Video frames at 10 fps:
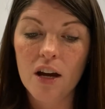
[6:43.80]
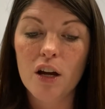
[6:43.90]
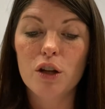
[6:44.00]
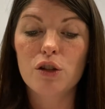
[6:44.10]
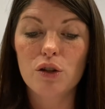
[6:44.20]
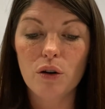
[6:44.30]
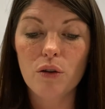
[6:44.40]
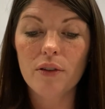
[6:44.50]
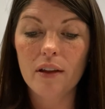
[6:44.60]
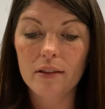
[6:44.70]

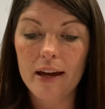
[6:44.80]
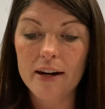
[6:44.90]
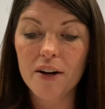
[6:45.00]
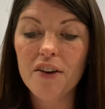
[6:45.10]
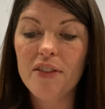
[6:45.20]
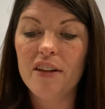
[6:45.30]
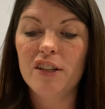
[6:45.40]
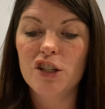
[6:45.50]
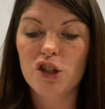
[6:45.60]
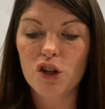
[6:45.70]
Circle the letter that
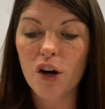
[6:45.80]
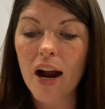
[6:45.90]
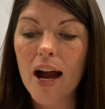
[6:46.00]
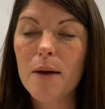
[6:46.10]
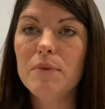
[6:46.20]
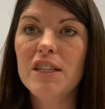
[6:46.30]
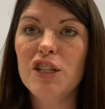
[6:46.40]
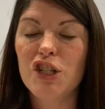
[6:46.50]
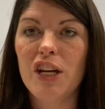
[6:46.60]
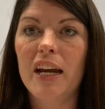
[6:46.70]
describes the
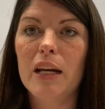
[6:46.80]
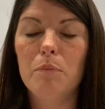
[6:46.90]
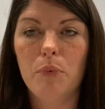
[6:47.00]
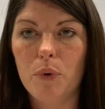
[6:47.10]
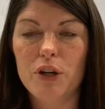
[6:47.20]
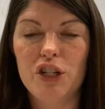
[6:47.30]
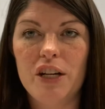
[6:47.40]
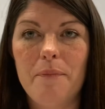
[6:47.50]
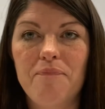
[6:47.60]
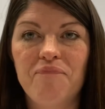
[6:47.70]
shaded
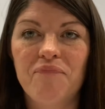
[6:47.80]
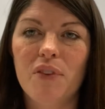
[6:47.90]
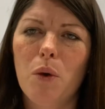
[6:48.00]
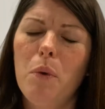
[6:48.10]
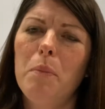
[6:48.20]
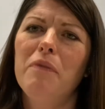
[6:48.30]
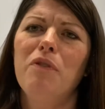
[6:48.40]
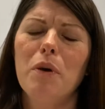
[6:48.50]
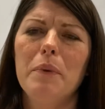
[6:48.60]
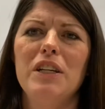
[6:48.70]
portion. Well,
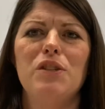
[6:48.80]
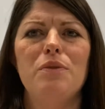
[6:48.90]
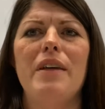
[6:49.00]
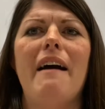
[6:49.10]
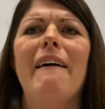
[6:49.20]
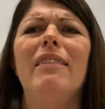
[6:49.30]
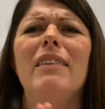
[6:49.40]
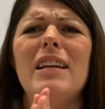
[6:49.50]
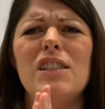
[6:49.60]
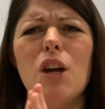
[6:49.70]
before we do that,
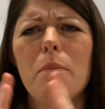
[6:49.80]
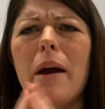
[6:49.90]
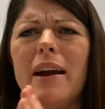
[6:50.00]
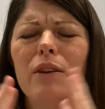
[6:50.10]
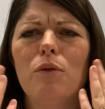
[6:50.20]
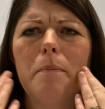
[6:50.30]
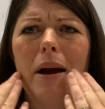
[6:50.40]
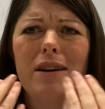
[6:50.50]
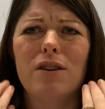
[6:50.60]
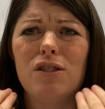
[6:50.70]
let's go back and
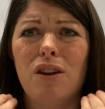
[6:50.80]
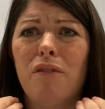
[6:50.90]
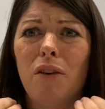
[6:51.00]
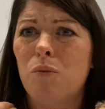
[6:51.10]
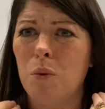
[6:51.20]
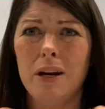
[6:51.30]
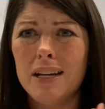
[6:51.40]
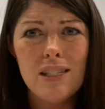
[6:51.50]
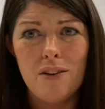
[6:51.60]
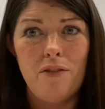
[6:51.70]
remind ourselves of what
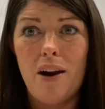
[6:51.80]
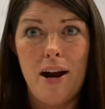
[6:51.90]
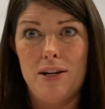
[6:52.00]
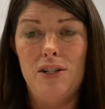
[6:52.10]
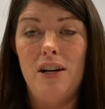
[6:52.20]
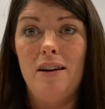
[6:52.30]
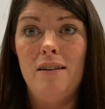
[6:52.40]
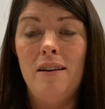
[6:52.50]
is a fraction.